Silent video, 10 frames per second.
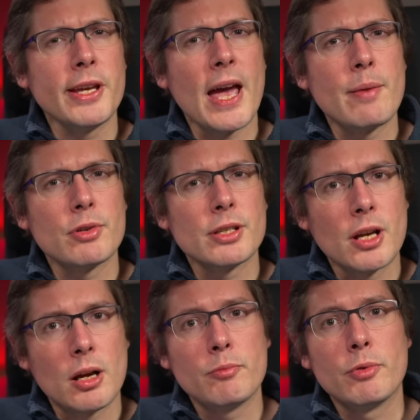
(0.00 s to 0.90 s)
cameras
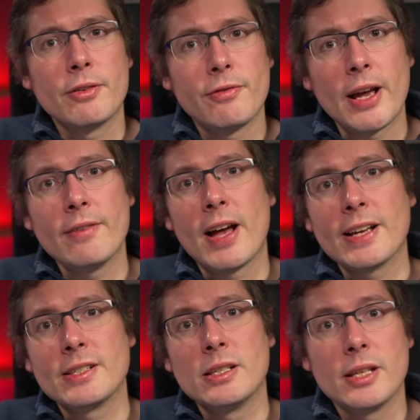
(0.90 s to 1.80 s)
come with
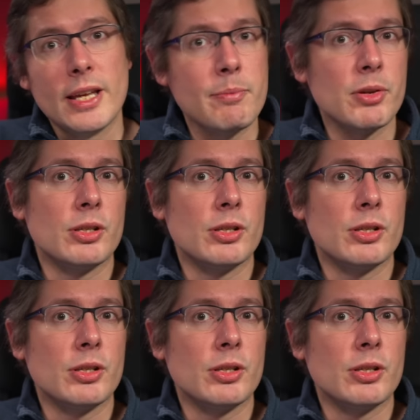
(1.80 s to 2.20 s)
5-axis image